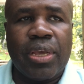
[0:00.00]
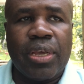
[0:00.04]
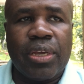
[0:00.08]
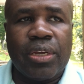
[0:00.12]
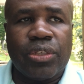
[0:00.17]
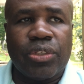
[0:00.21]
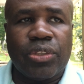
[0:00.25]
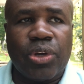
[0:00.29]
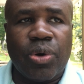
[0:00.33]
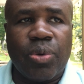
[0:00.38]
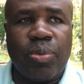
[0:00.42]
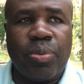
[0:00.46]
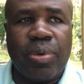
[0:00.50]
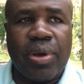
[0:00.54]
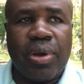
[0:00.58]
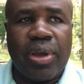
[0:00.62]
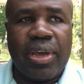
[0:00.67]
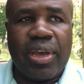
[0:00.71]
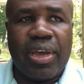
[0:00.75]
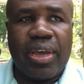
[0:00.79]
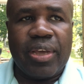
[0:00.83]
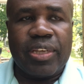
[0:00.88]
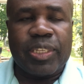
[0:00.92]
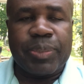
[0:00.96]
So
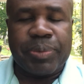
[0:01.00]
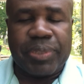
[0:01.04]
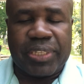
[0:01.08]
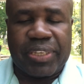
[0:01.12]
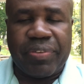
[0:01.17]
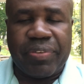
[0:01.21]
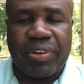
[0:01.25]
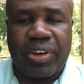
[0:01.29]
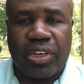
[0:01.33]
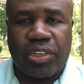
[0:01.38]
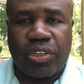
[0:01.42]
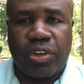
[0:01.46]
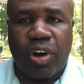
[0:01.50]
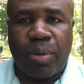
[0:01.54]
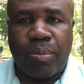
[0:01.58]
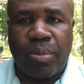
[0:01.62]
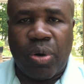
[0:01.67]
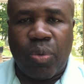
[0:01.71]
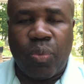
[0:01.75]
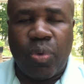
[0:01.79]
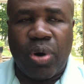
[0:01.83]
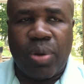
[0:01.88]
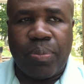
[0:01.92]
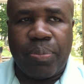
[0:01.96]
specifically, I was talking
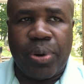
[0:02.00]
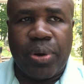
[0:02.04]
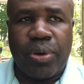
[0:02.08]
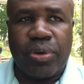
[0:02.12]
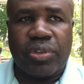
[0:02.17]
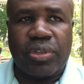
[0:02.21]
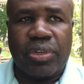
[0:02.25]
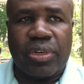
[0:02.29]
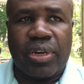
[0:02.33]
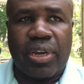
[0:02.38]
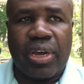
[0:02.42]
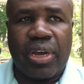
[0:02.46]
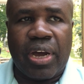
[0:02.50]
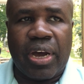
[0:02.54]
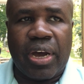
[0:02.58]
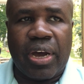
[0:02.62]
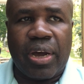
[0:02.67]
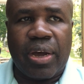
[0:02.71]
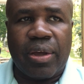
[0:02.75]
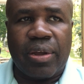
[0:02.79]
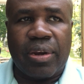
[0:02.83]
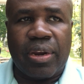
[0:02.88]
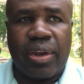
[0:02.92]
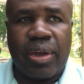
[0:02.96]
about one person,
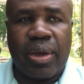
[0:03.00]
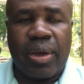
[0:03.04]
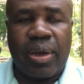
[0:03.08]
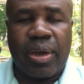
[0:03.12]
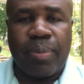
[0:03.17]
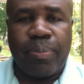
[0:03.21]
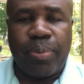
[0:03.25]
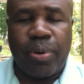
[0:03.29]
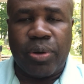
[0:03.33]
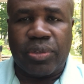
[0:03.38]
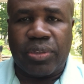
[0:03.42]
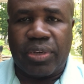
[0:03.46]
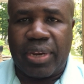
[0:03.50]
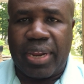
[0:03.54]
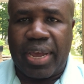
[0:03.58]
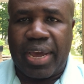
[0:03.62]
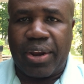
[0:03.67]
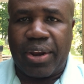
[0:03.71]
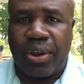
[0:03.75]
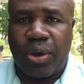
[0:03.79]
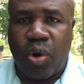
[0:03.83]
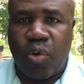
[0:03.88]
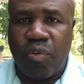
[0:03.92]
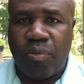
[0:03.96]
uh, a person that had
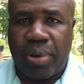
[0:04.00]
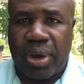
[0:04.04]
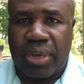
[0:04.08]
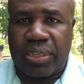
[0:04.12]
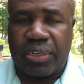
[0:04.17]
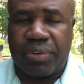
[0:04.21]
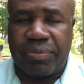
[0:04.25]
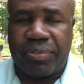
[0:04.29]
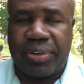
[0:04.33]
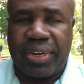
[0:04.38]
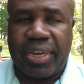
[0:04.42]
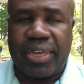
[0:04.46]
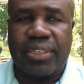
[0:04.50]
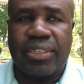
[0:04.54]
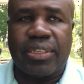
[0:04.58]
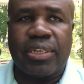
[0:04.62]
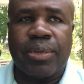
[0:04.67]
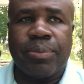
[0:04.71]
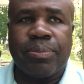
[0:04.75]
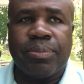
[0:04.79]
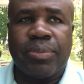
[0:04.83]
a COVID positive test,